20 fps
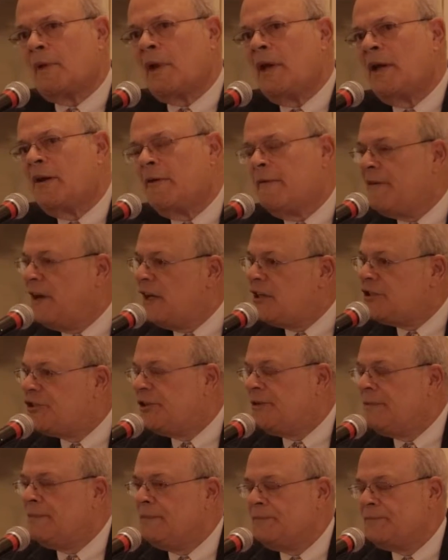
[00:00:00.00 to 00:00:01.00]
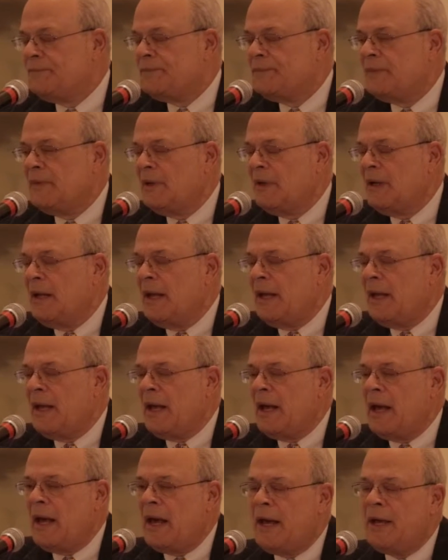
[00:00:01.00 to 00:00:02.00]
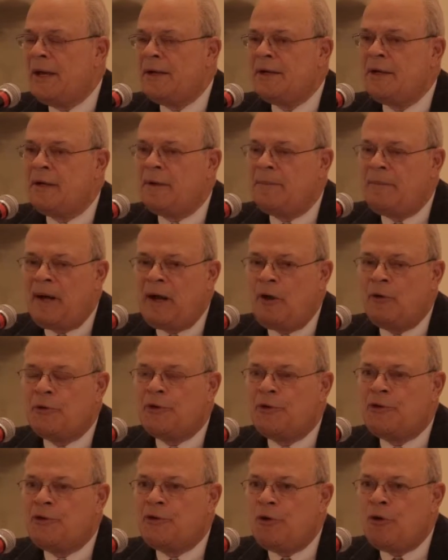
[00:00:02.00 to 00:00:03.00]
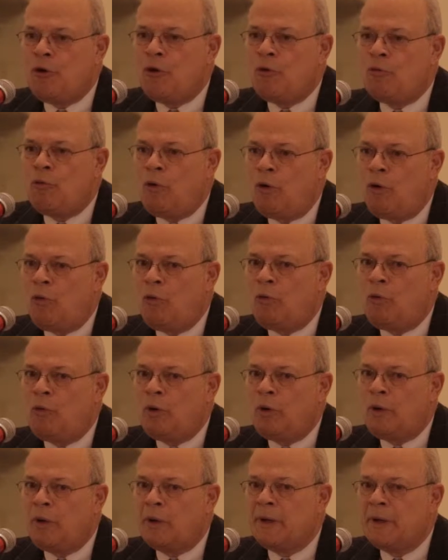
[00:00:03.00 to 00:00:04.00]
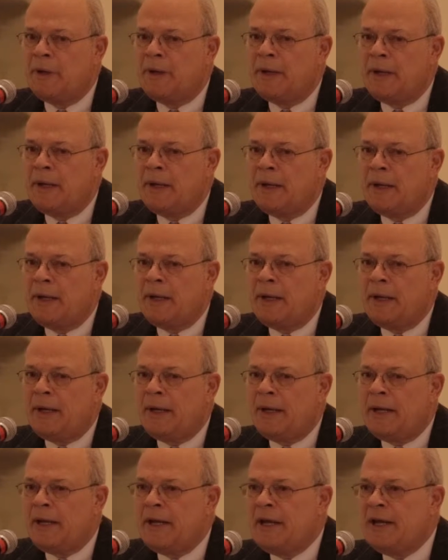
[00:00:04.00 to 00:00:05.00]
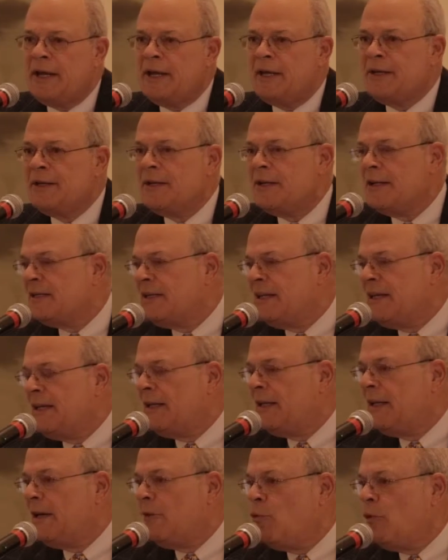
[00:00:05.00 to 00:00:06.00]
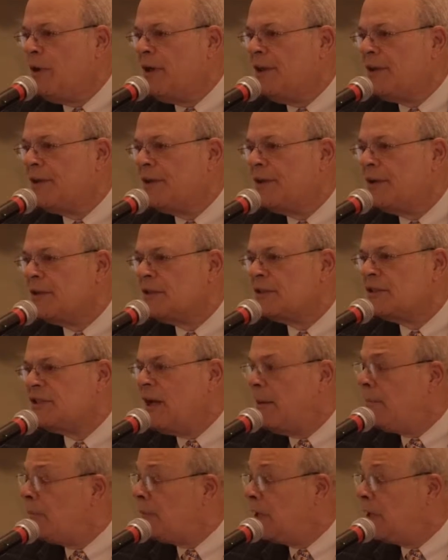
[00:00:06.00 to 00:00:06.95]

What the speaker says: innovation and about your role in dealing with some